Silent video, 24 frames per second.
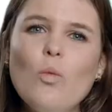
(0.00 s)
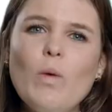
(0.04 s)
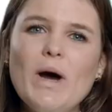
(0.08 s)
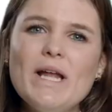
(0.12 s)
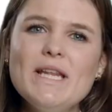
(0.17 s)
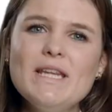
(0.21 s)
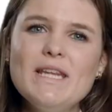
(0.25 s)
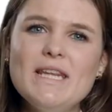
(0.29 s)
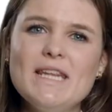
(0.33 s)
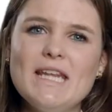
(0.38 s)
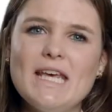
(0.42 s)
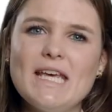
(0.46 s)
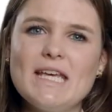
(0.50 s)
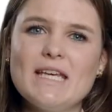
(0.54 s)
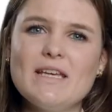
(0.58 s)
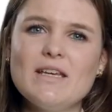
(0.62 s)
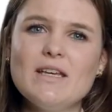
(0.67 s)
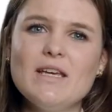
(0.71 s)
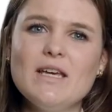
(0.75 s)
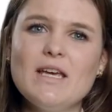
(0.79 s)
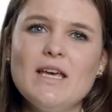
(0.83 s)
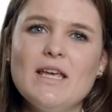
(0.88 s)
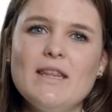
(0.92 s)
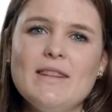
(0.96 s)
One thing
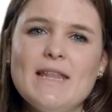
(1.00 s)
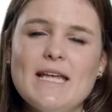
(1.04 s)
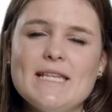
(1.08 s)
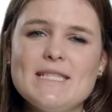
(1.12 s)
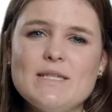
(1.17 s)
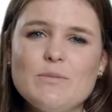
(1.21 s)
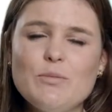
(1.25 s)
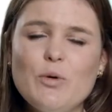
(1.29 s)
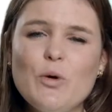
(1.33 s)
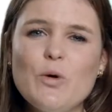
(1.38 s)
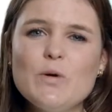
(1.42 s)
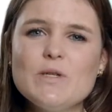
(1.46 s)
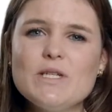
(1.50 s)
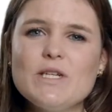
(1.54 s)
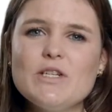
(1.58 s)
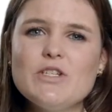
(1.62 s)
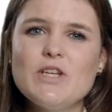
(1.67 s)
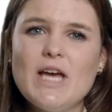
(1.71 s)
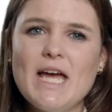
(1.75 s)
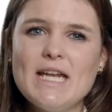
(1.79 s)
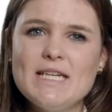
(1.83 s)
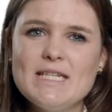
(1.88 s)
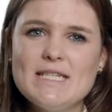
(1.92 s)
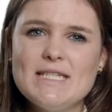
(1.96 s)
that's important
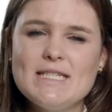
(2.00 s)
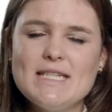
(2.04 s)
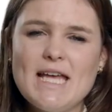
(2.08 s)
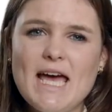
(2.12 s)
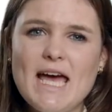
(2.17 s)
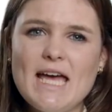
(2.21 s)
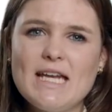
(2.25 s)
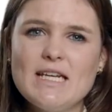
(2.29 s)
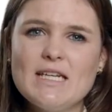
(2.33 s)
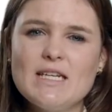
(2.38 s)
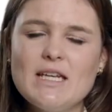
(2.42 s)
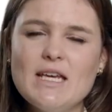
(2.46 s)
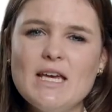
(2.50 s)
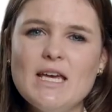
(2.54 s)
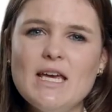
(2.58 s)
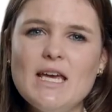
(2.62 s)
to understand